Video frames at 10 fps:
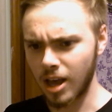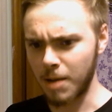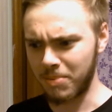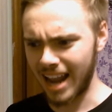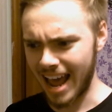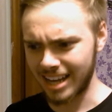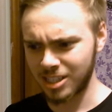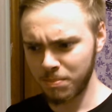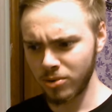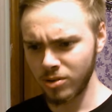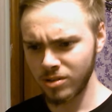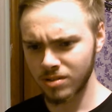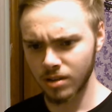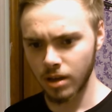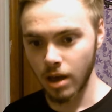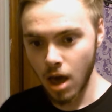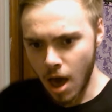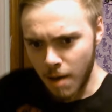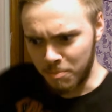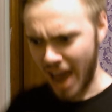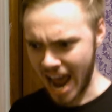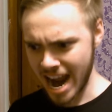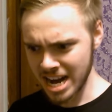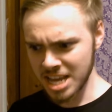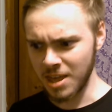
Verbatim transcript: A platypus? Perry